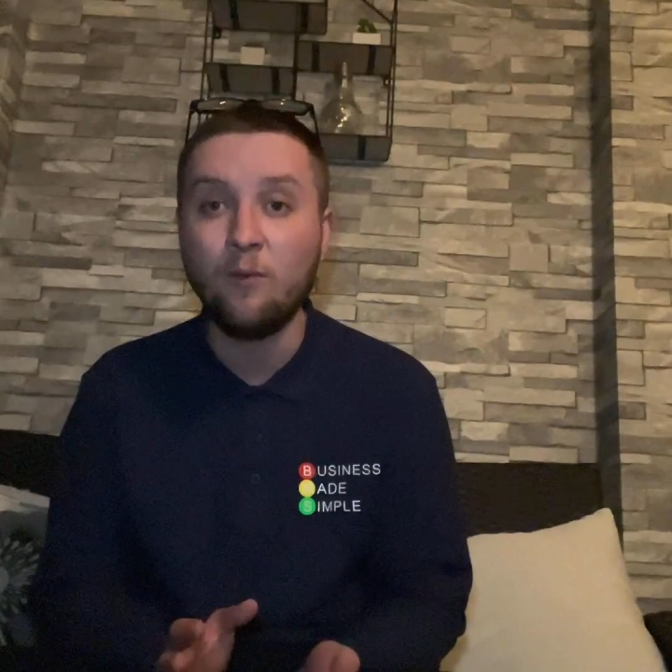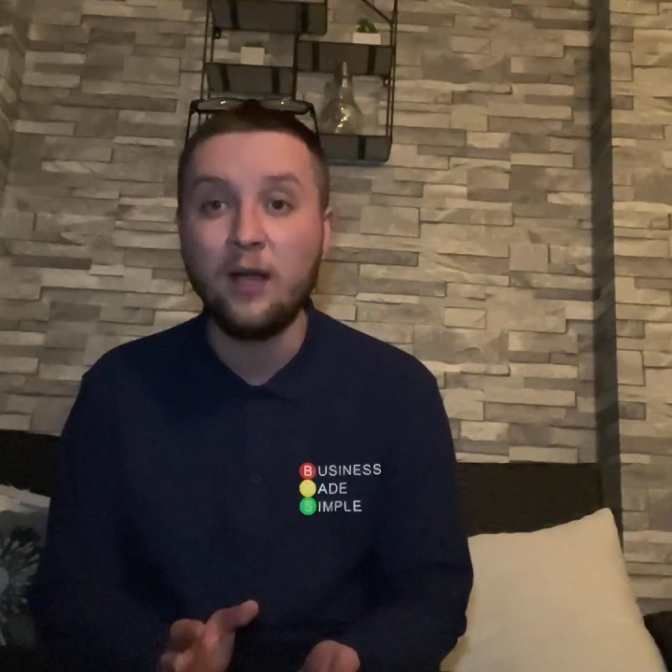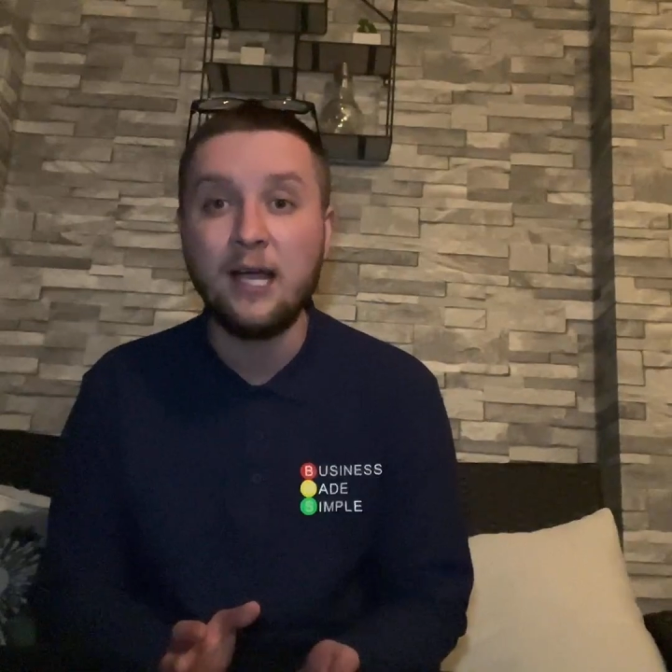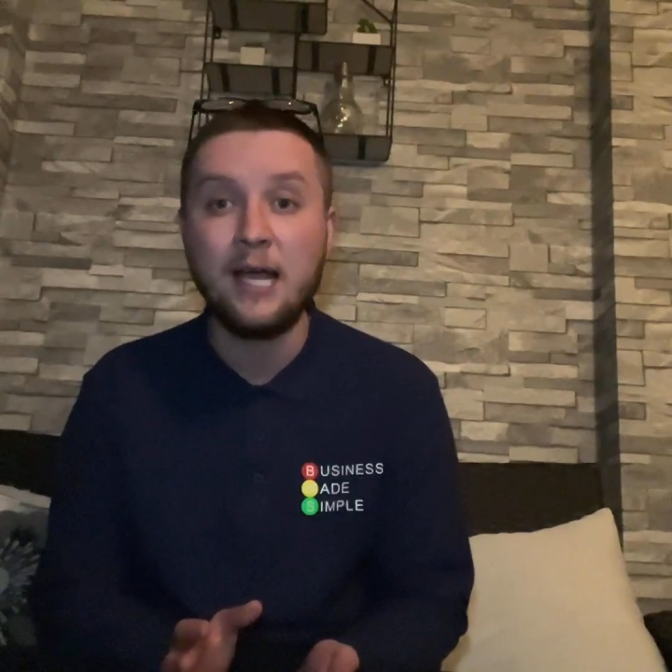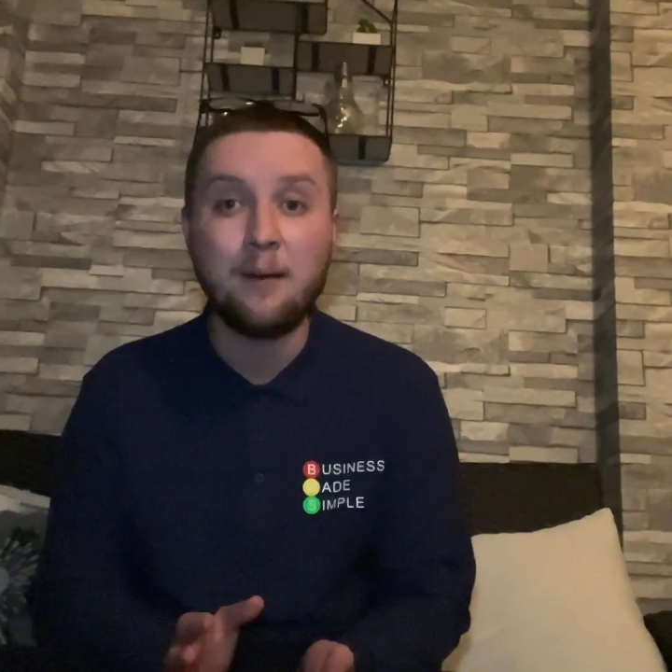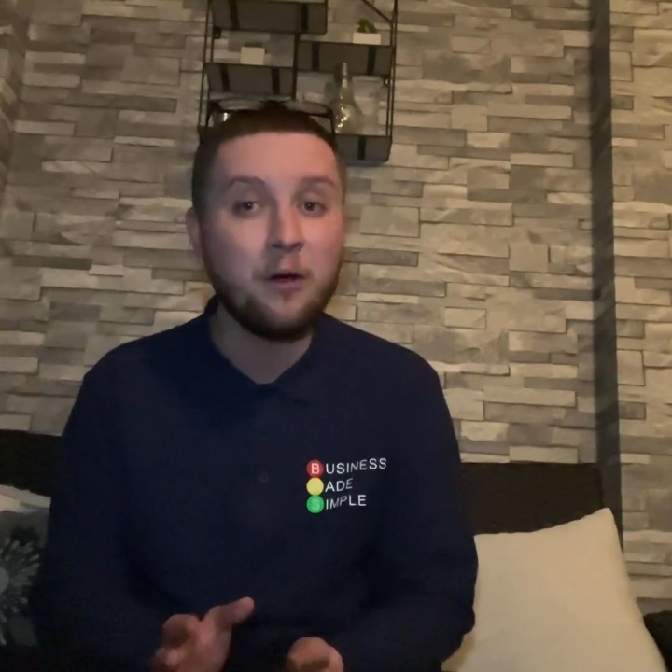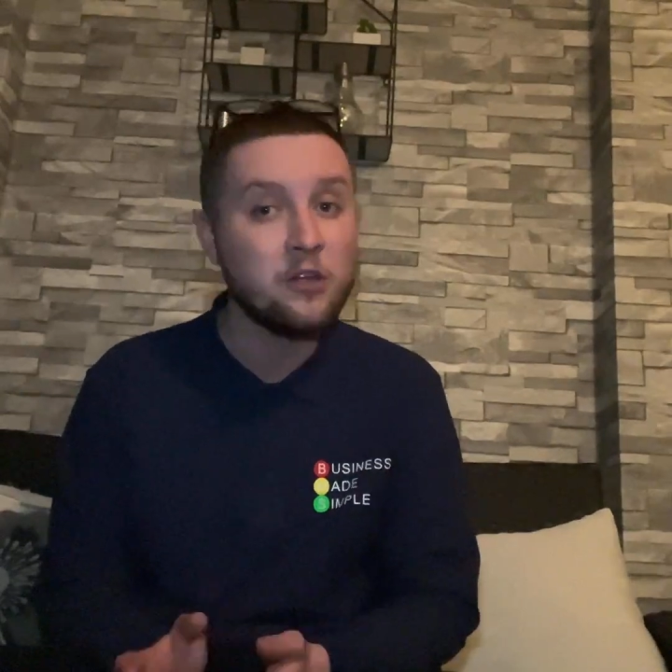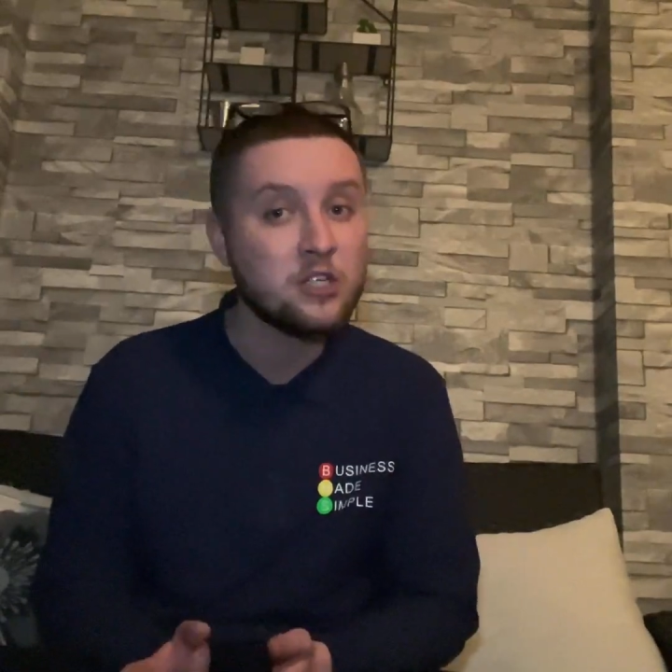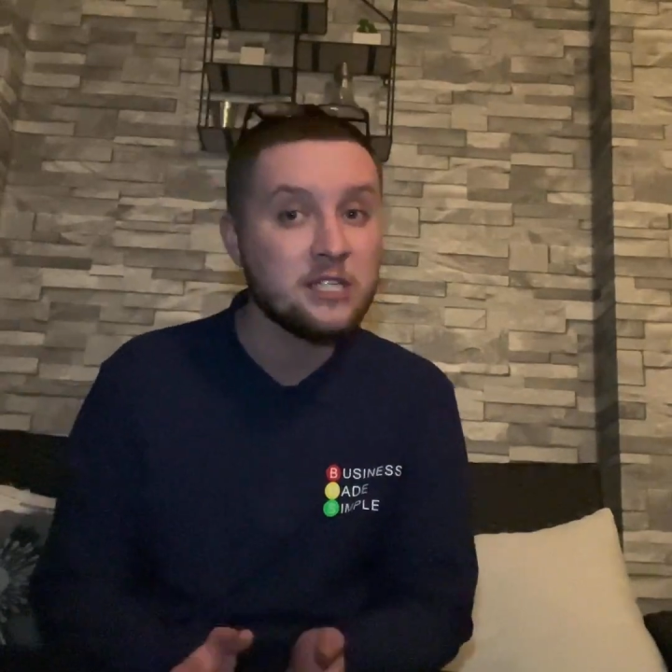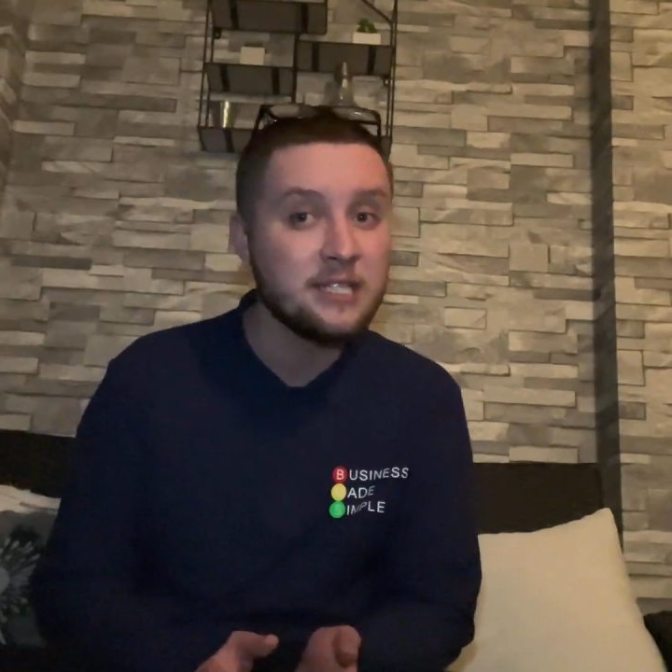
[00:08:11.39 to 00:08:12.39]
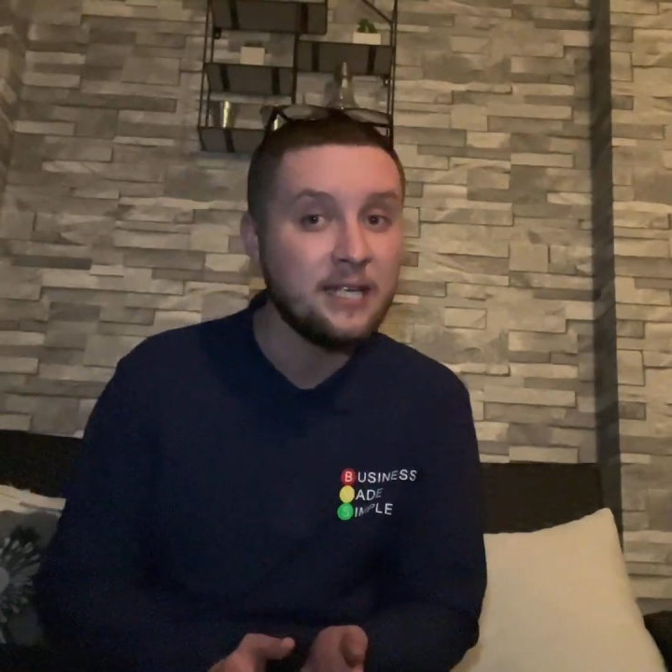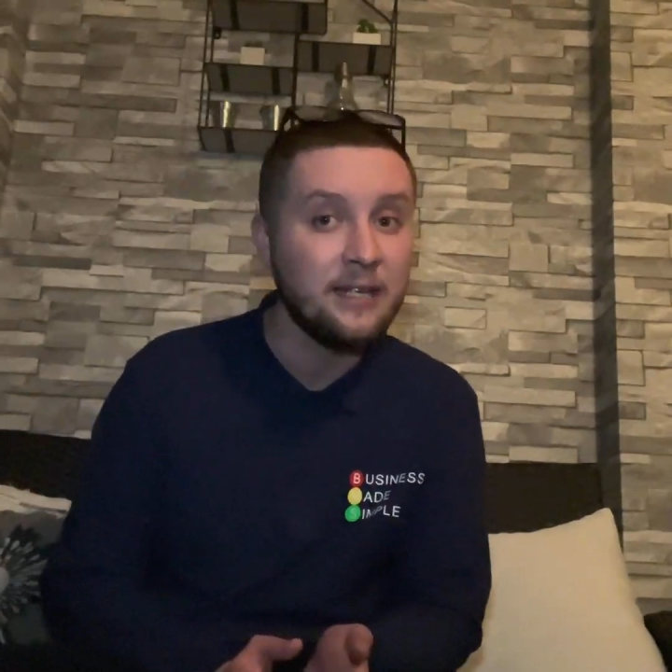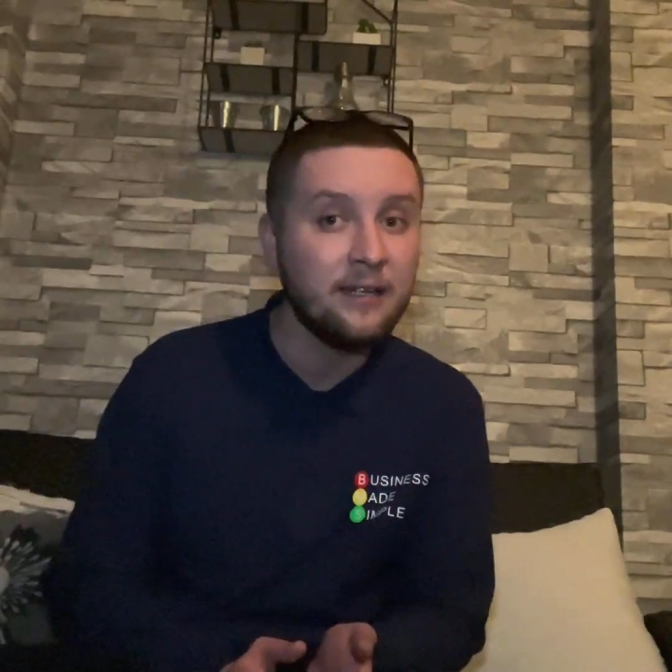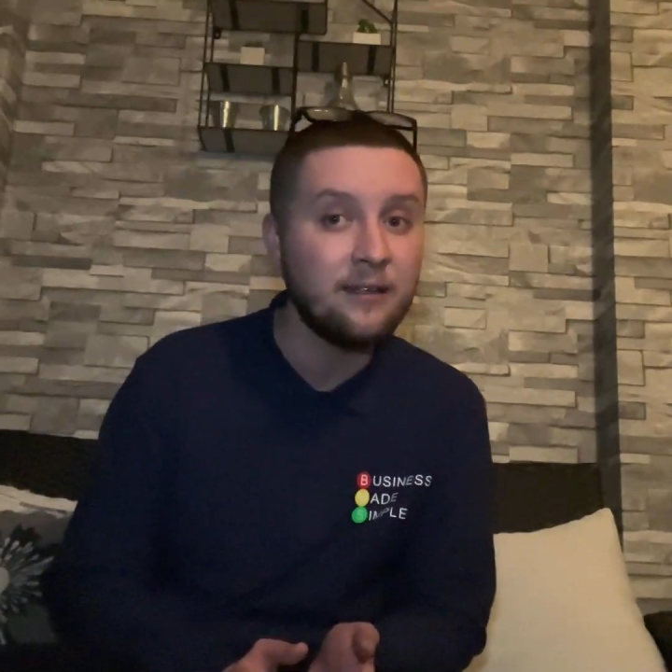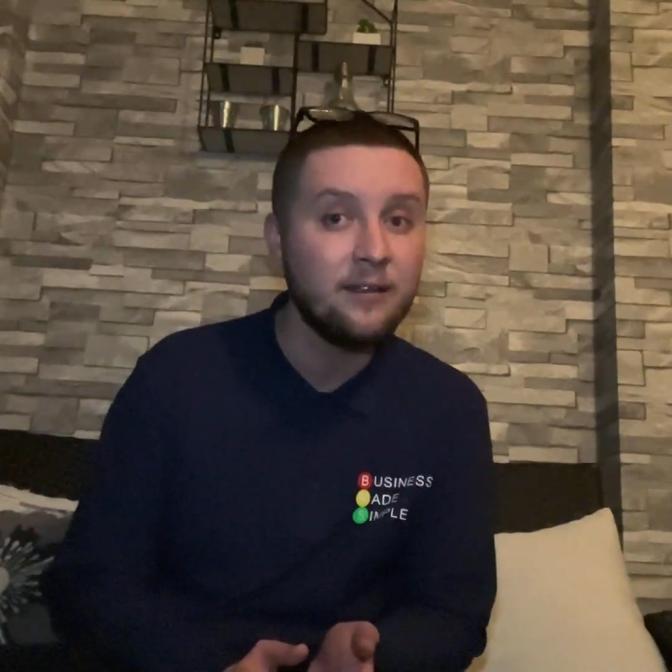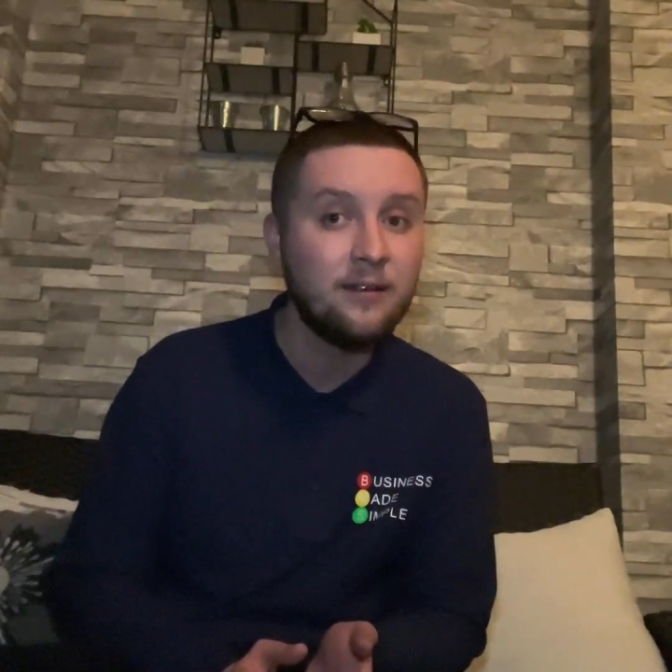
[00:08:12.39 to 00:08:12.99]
where emotion is needed,